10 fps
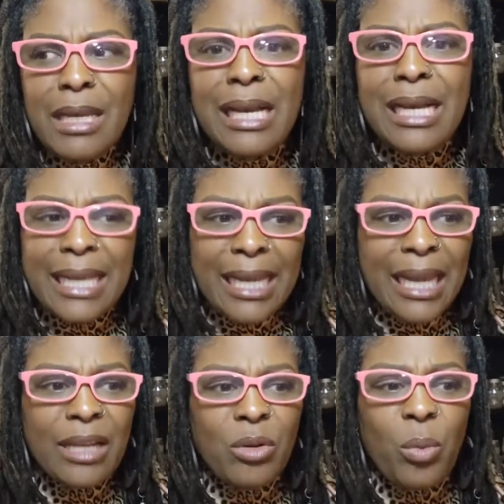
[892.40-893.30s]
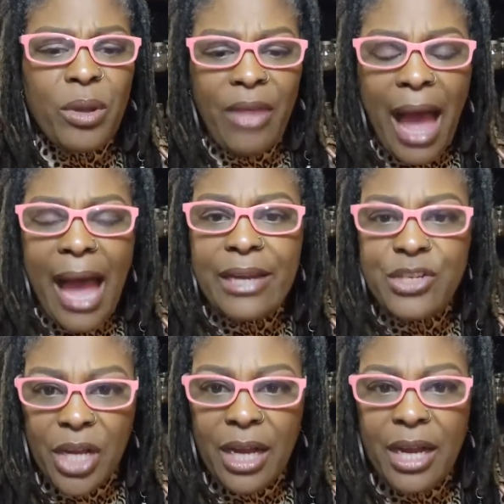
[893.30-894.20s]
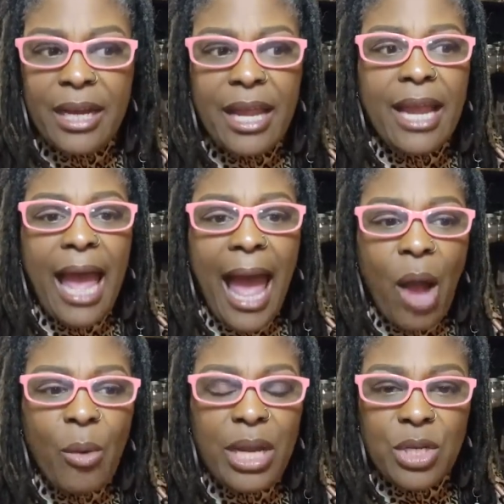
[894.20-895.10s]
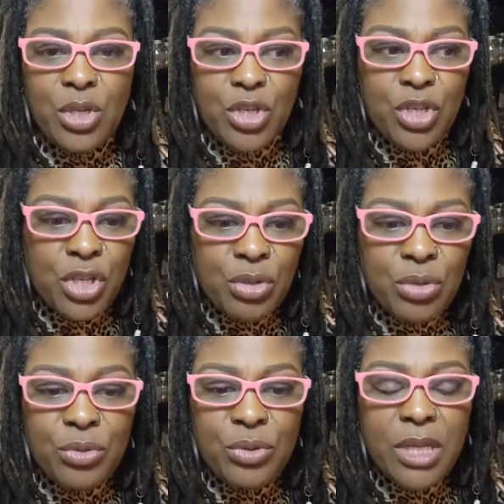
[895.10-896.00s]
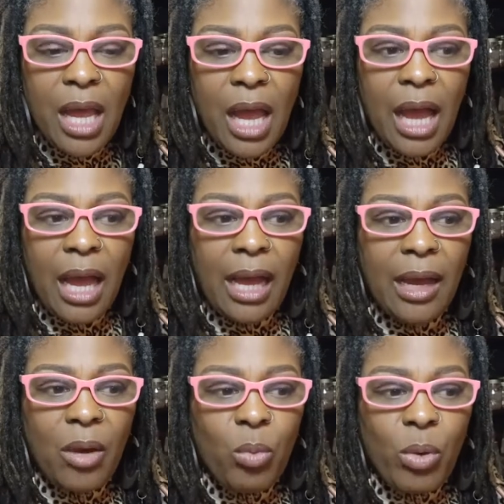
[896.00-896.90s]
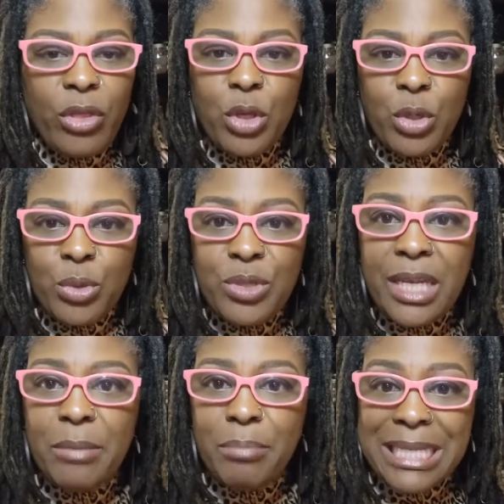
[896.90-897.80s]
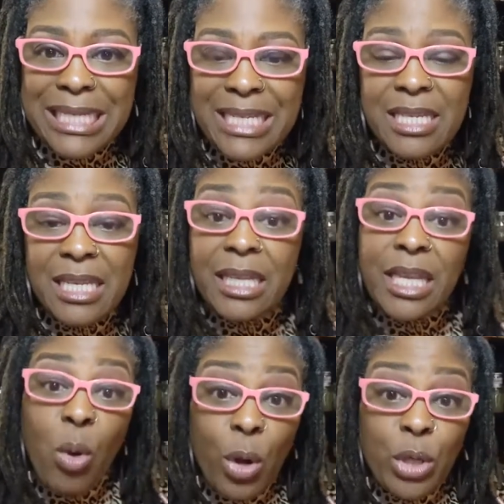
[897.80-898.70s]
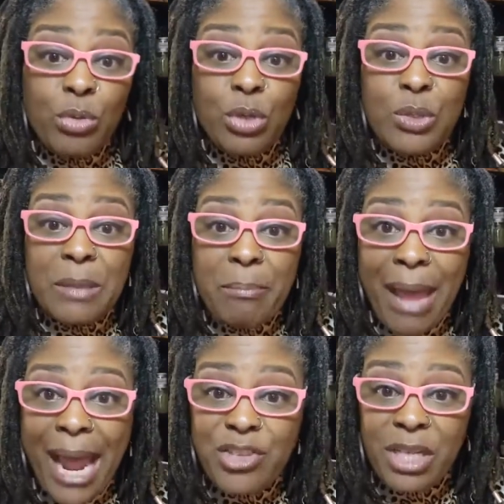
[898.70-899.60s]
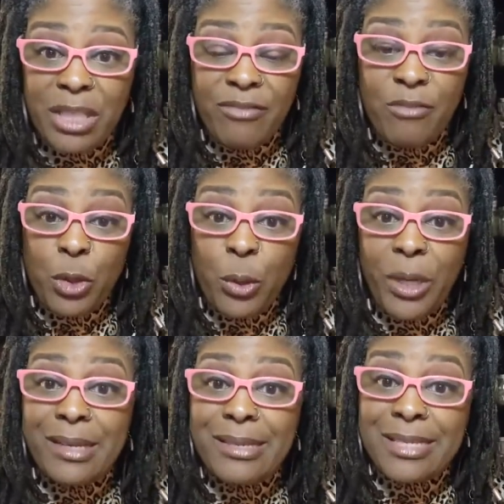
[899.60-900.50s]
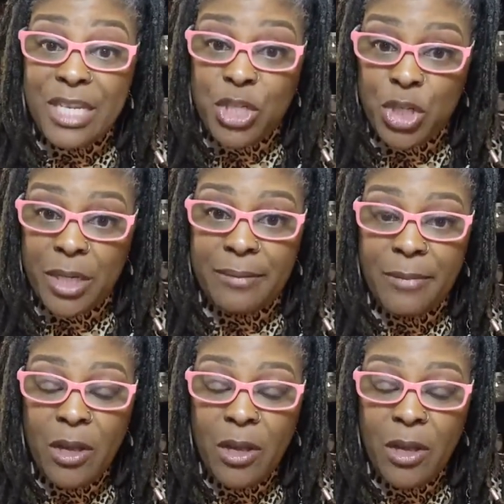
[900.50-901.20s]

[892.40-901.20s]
again, with High John and how it is used, uh, whether you're using it medicinally or you use it magically for your condition,